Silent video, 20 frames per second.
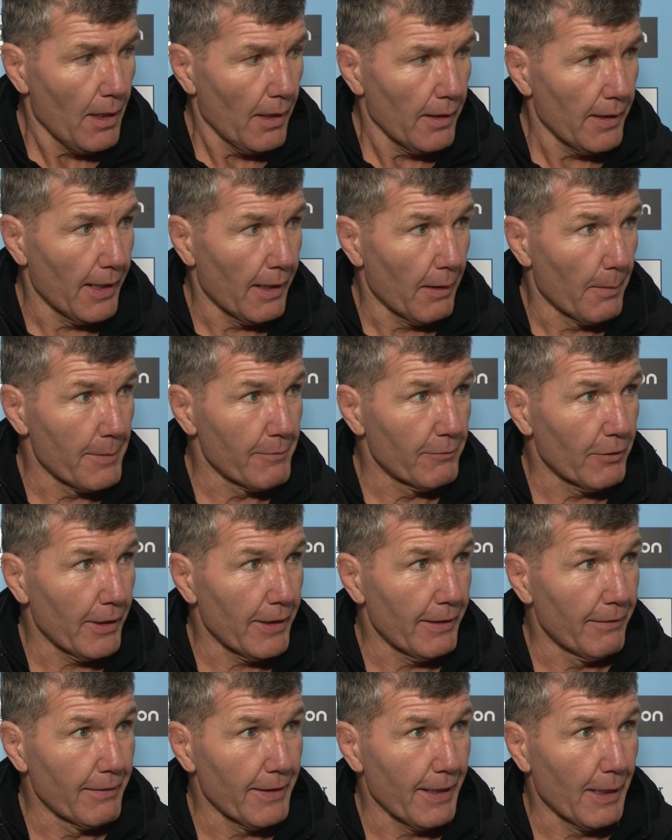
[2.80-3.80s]
Yeah, I mean,
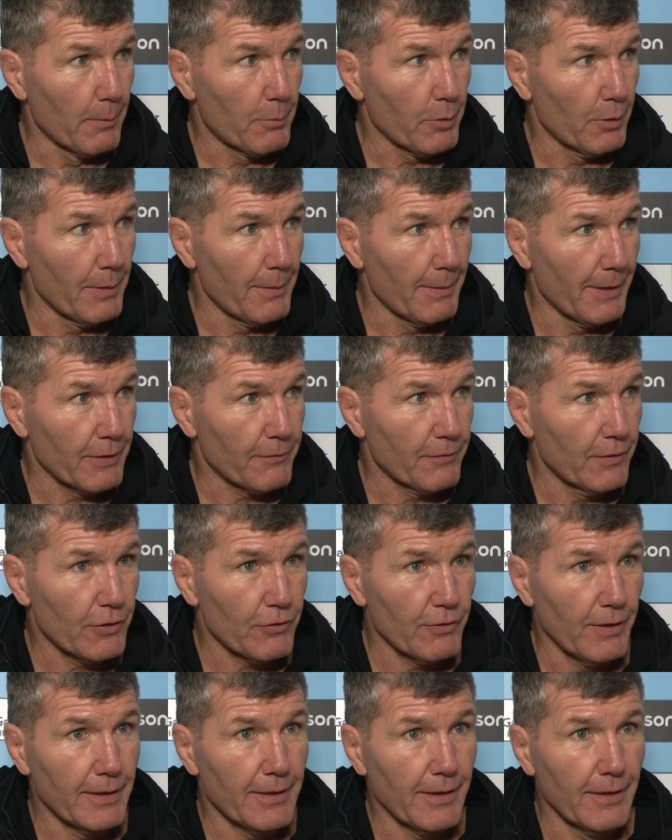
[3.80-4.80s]
right here and now, I'm probably about as
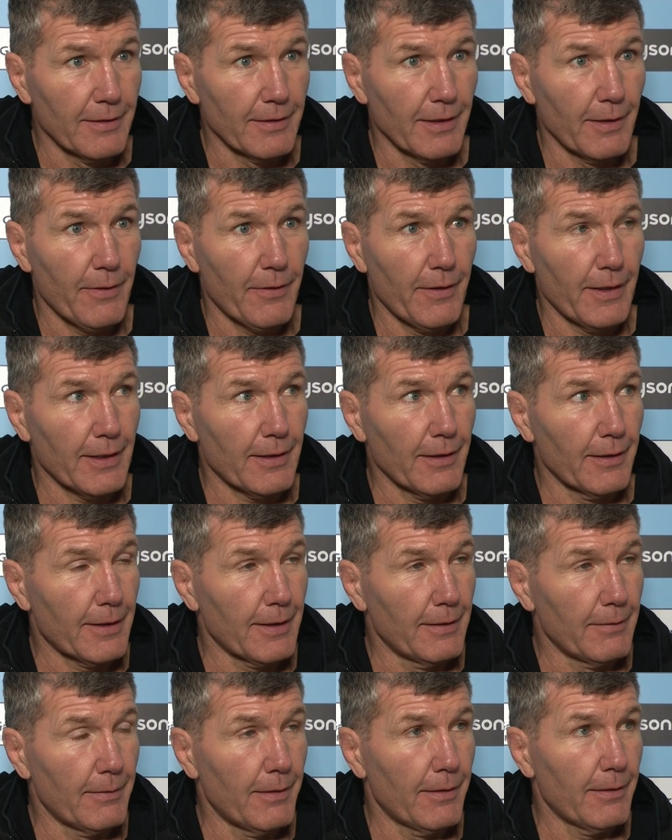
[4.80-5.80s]
frustrated as I think I
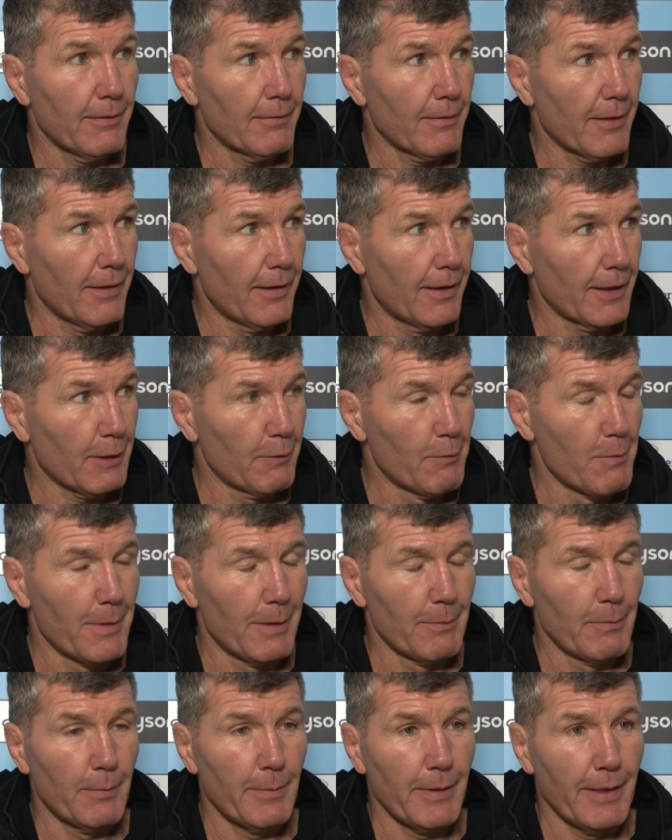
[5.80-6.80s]
can
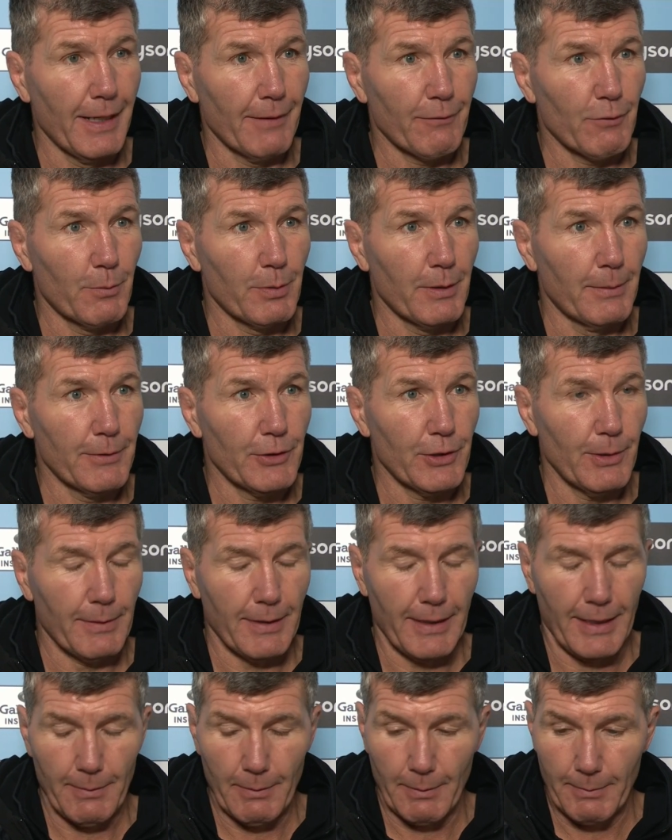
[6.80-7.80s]
remember being after a Premiership
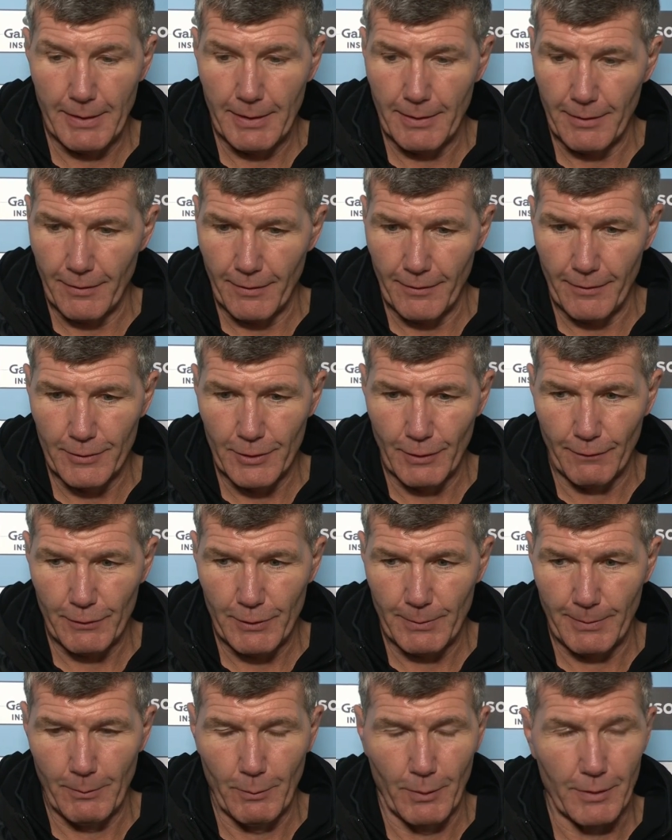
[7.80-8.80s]
game. I mean, there's
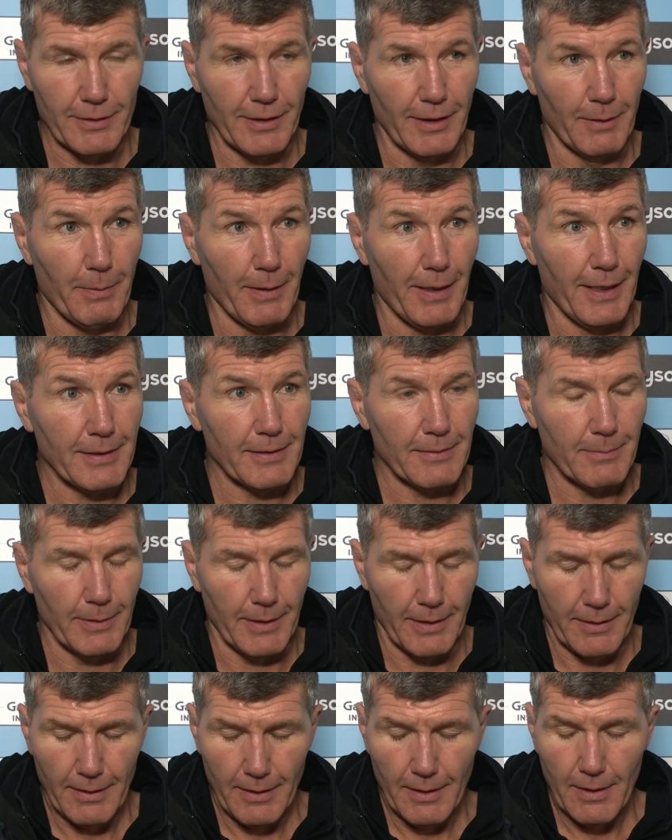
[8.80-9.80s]
obviously been ones in the past,
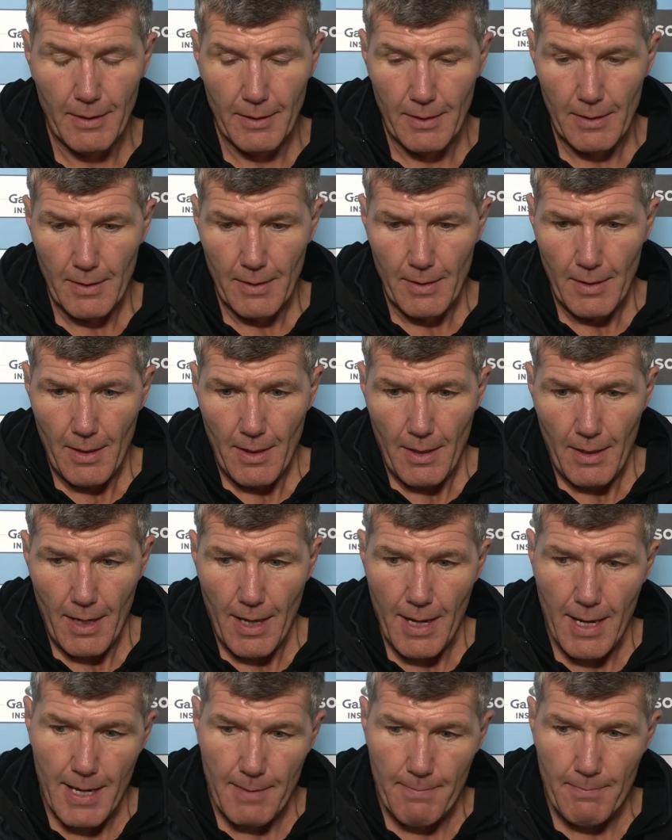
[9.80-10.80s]
but
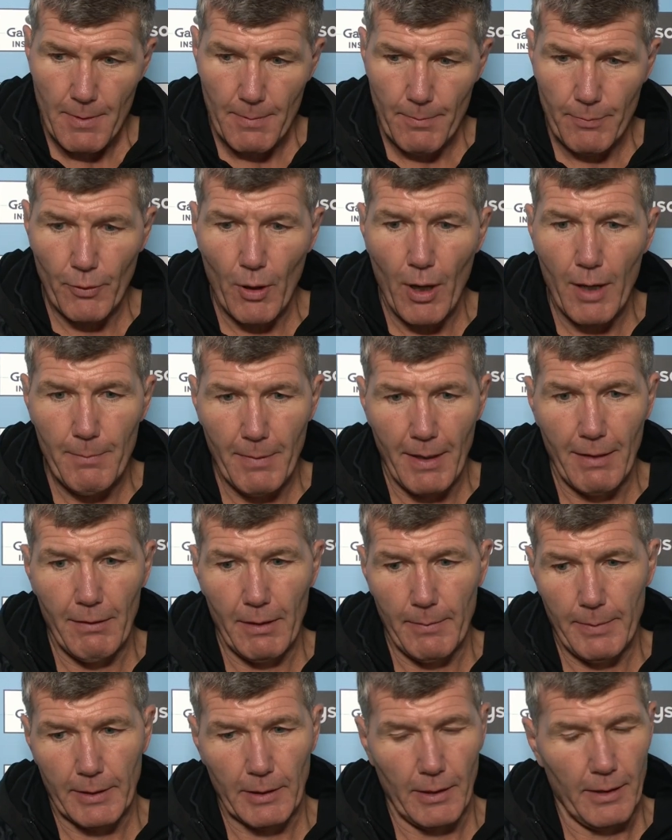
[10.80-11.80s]

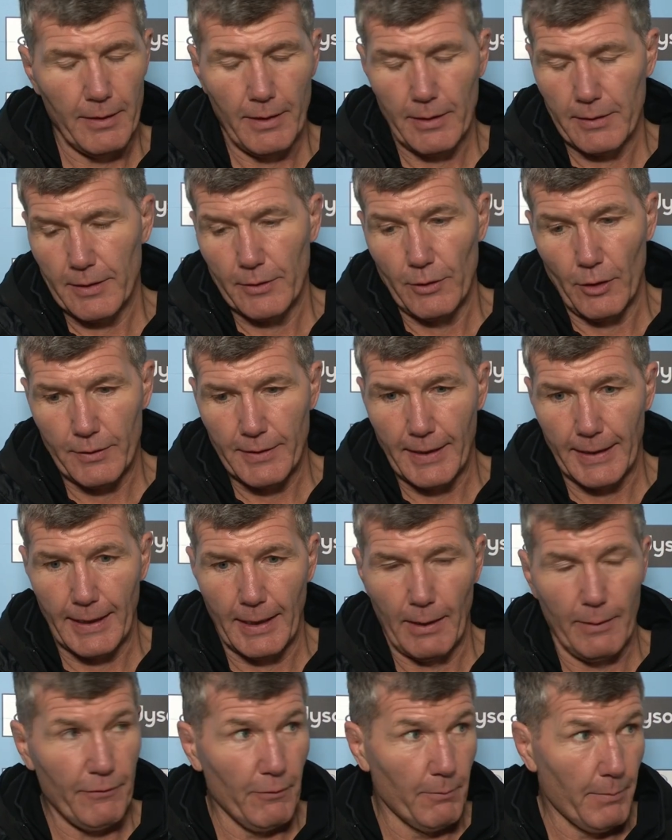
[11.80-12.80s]
primarily because, and this is not
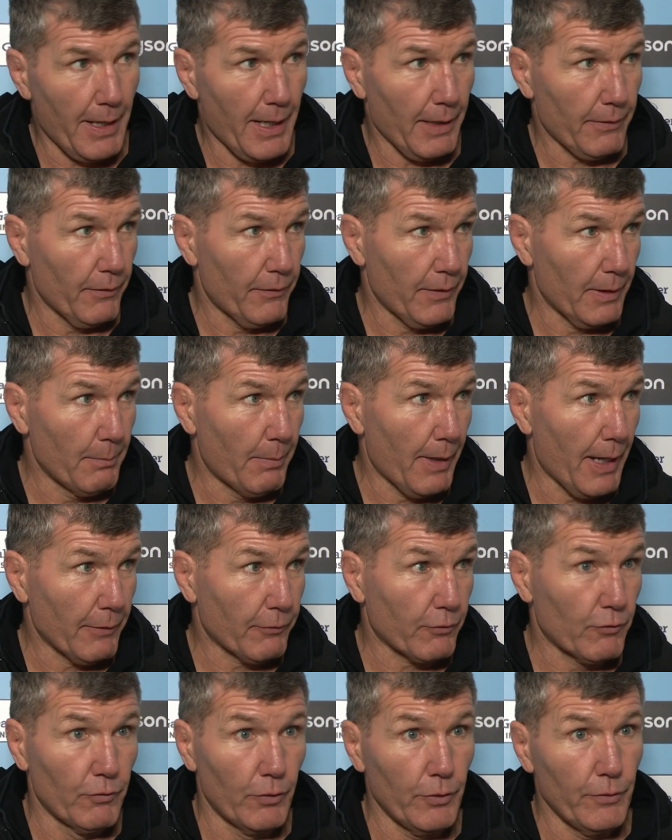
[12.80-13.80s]
taking anything from Bath, I think
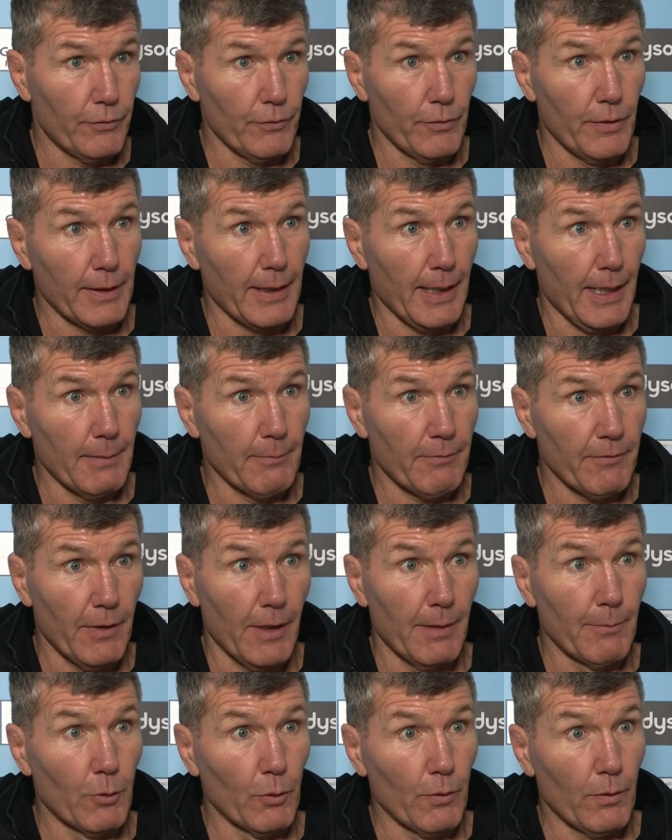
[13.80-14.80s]
Bath grew through the game
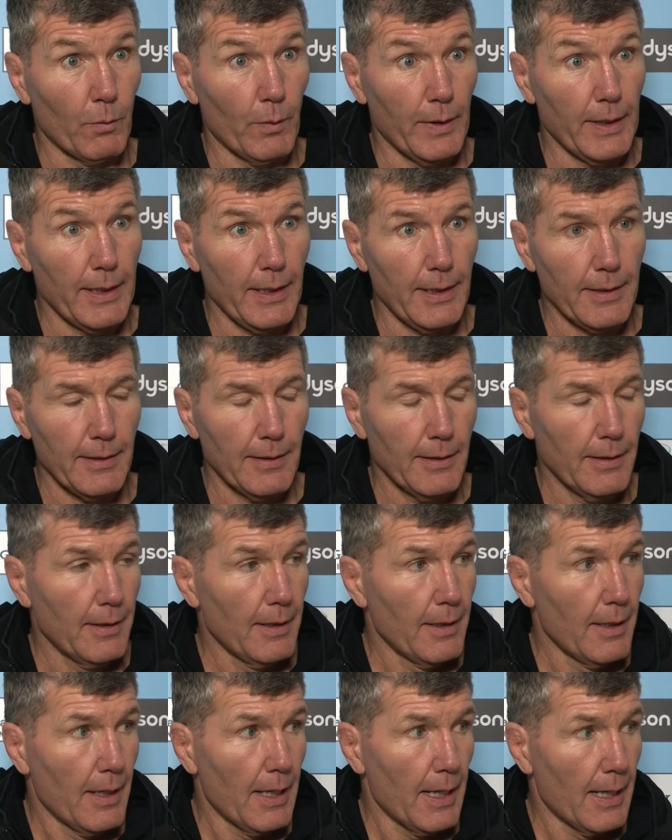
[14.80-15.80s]
far more than we did.
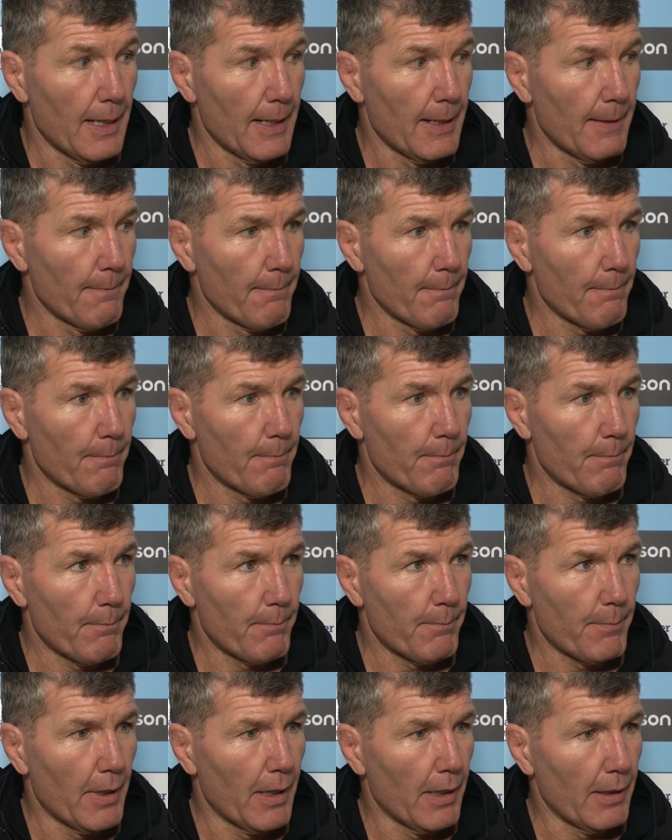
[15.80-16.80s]

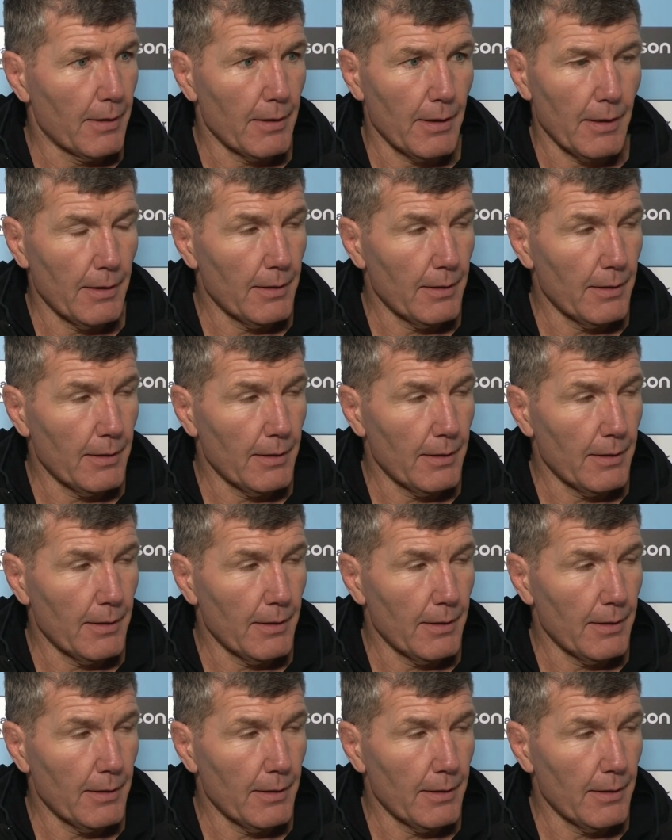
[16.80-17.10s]
But